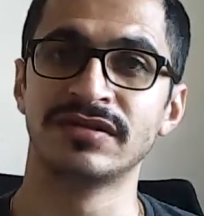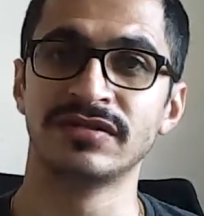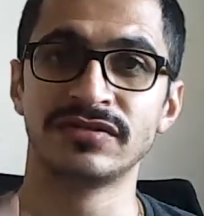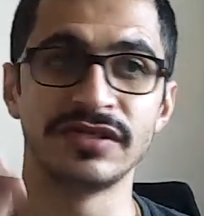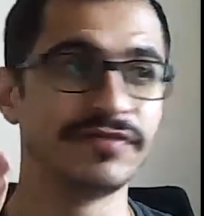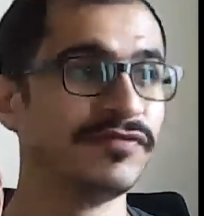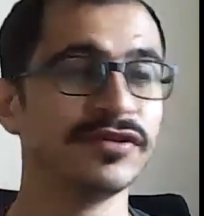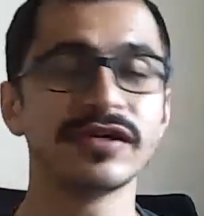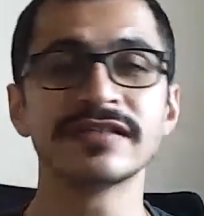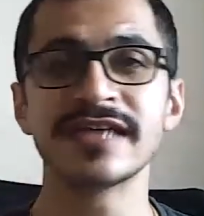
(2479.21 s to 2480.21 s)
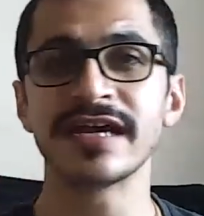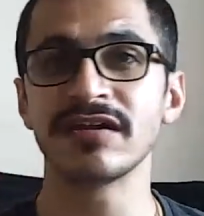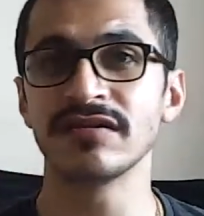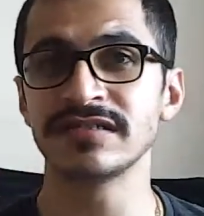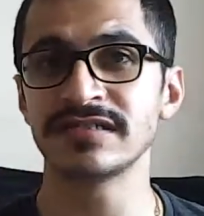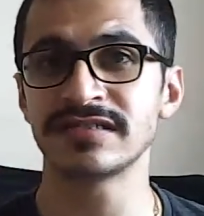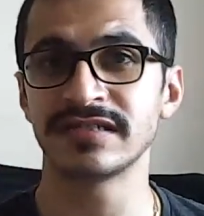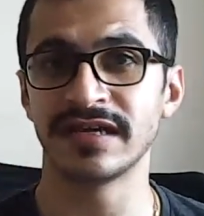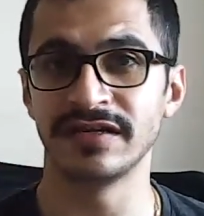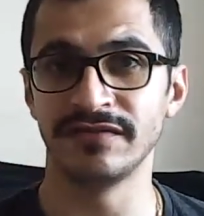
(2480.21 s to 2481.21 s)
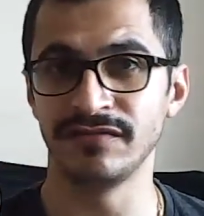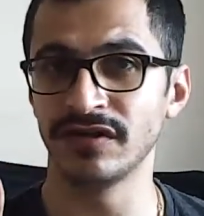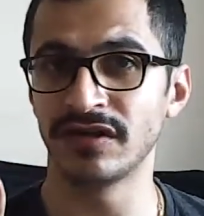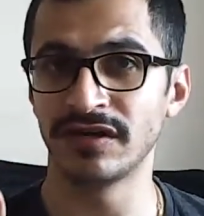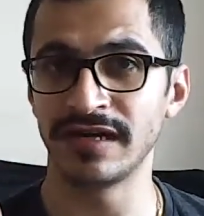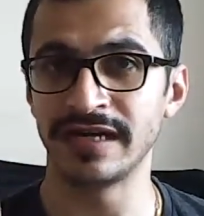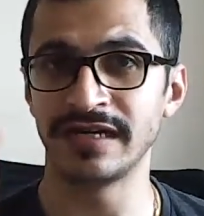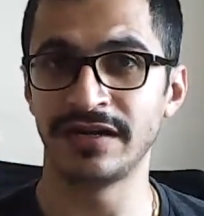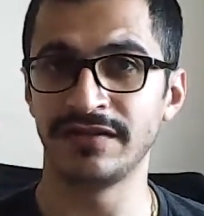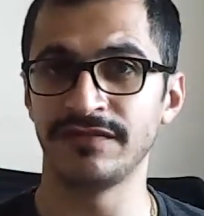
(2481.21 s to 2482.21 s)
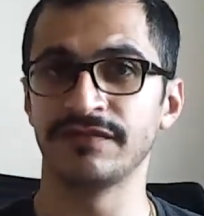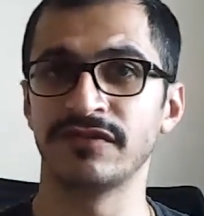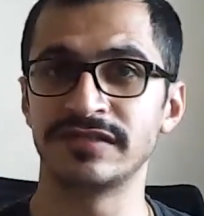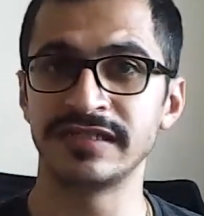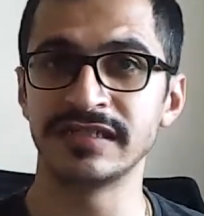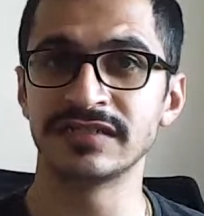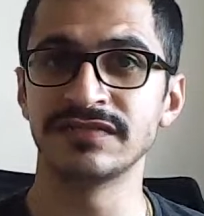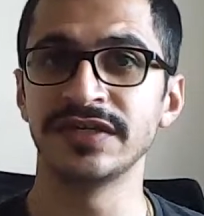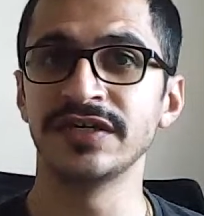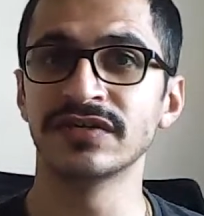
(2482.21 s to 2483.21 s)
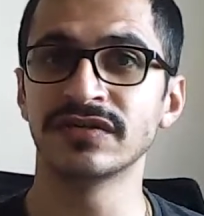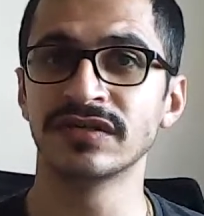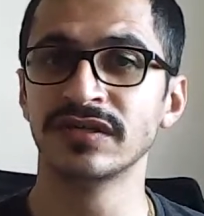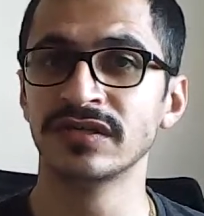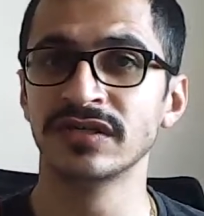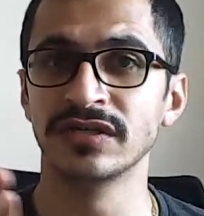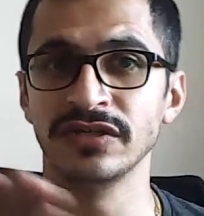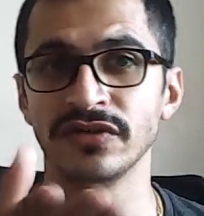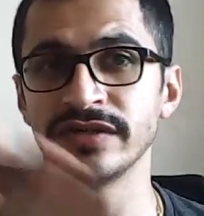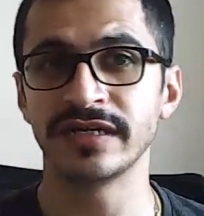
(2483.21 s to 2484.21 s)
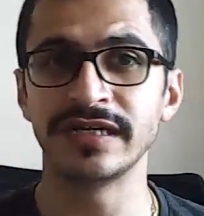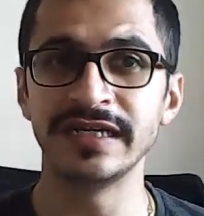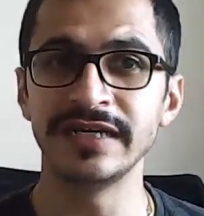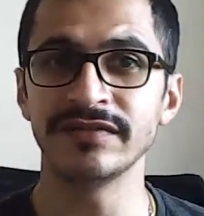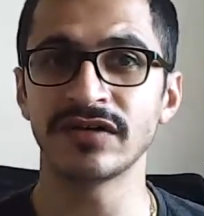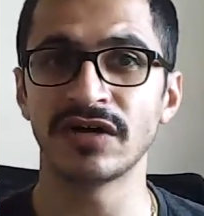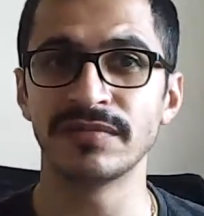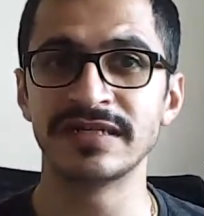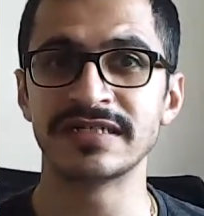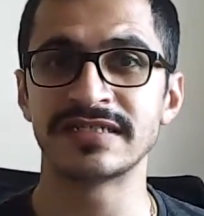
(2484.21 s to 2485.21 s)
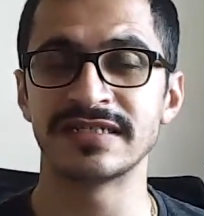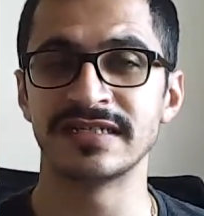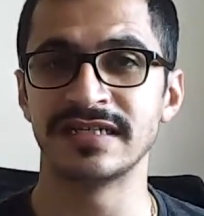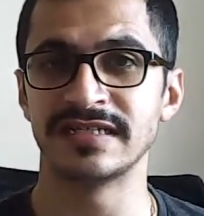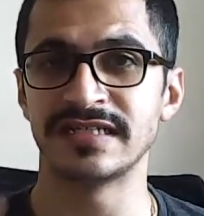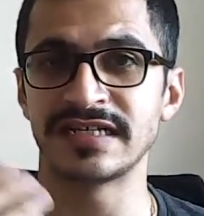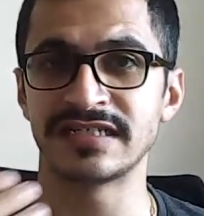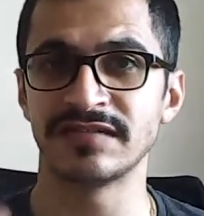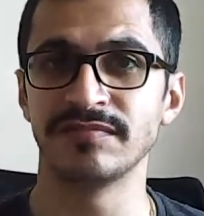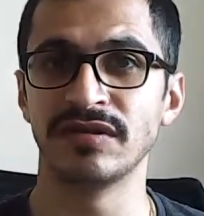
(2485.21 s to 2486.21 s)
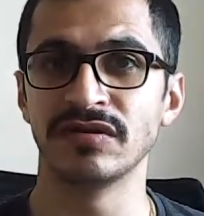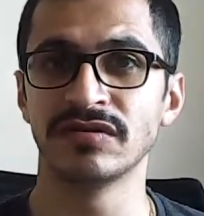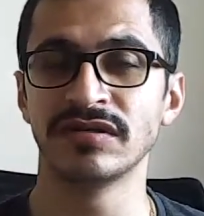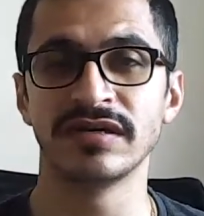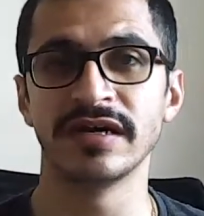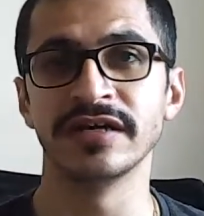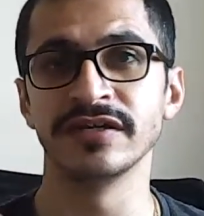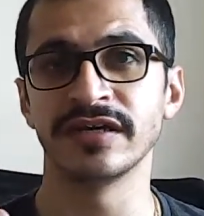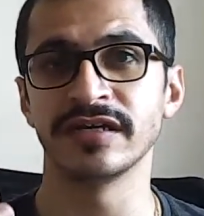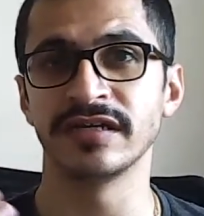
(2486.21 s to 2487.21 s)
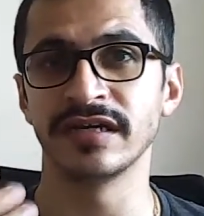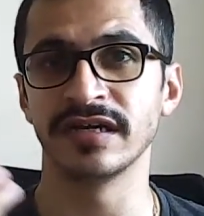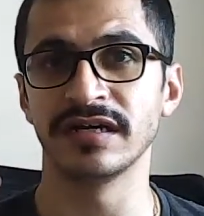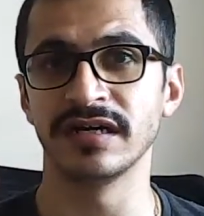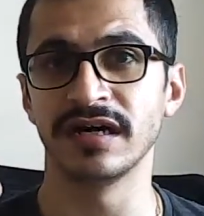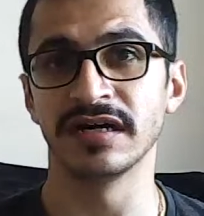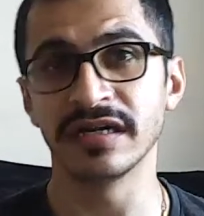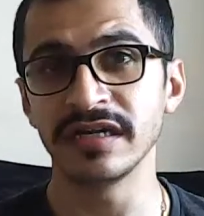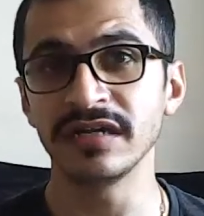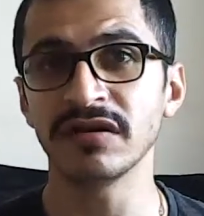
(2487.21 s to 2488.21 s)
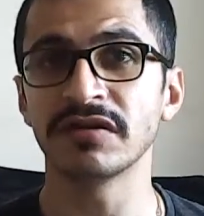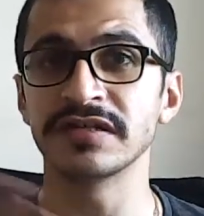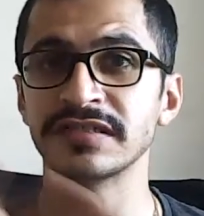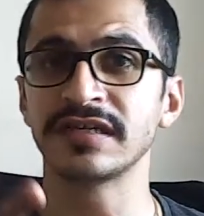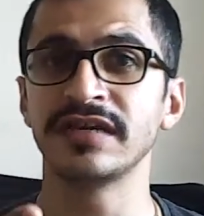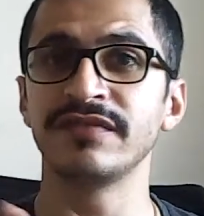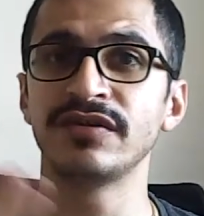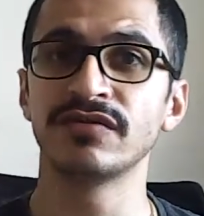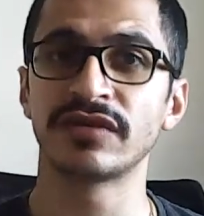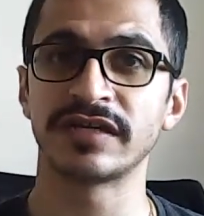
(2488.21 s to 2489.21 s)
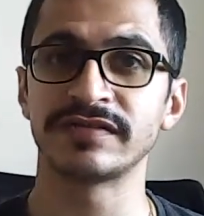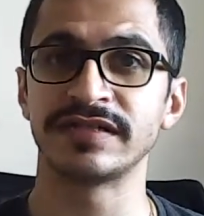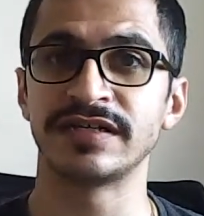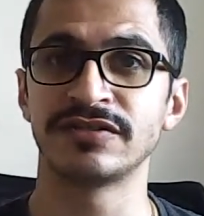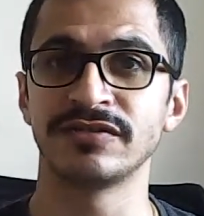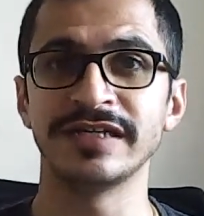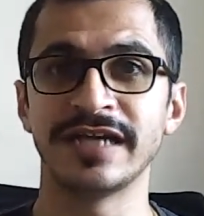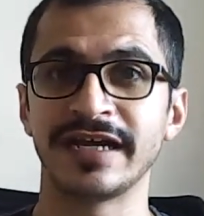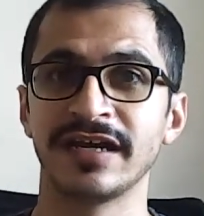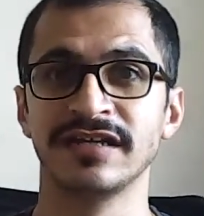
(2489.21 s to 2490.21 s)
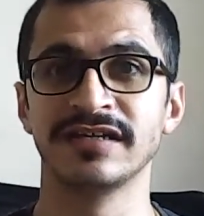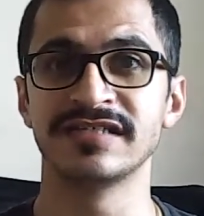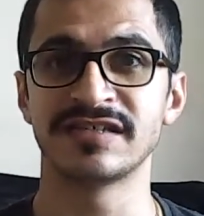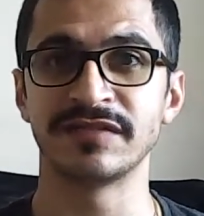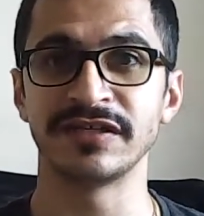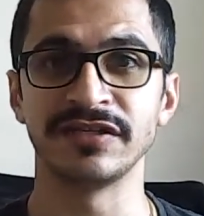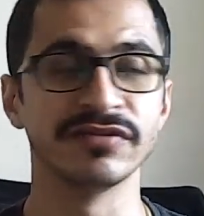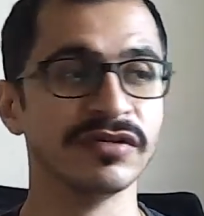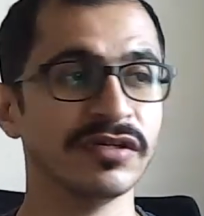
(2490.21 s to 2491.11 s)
So, if you are a psychologist and if you're online and if you're watching this video, you can leave comments in the section below and you can agree or disagree with what I've said so I can learn something new.